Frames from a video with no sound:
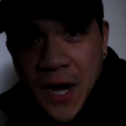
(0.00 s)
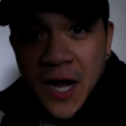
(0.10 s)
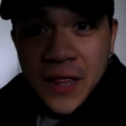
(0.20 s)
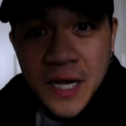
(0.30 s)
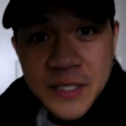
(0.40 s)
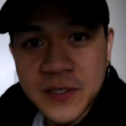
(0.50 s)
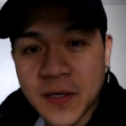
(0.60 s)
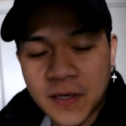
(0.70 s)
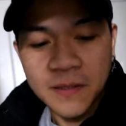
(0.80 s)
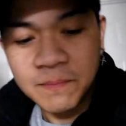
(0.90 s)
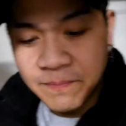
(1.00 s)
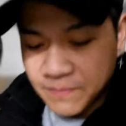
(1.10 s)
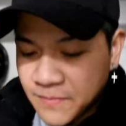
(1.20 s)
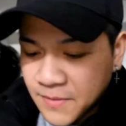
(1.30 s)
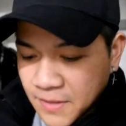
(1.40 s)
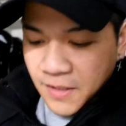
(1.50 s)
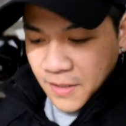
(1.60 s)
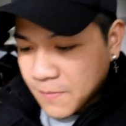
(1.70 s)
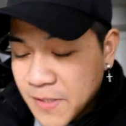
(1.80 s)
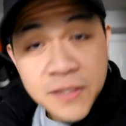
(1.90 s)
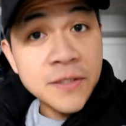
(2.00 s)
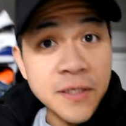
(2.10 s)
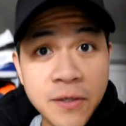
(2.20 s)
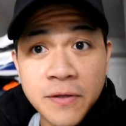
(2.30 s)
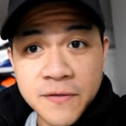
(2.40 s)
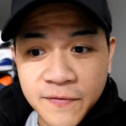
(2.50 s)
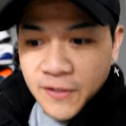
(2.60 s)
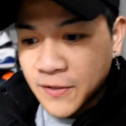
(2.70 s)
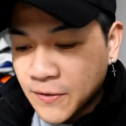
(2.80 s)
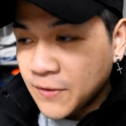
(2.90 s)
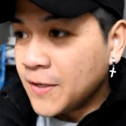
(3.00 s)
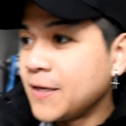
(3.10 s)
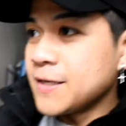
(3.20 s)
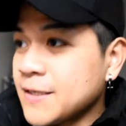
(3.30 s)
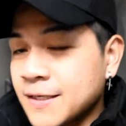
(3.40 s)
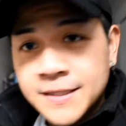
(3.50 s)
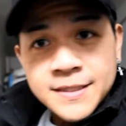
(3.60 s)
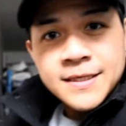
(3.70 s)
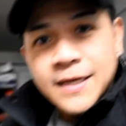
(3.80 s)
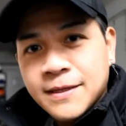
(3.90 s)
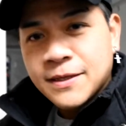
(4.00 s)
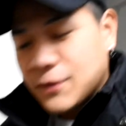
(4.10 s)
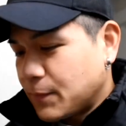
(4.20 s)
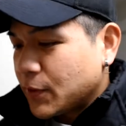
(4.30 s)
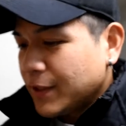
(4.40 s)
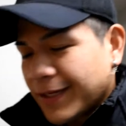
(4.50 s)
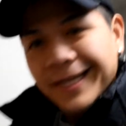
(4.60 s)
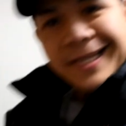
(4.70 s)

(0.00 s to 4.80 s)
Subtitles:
I lied to y'all. Let's continue this video, because the whole point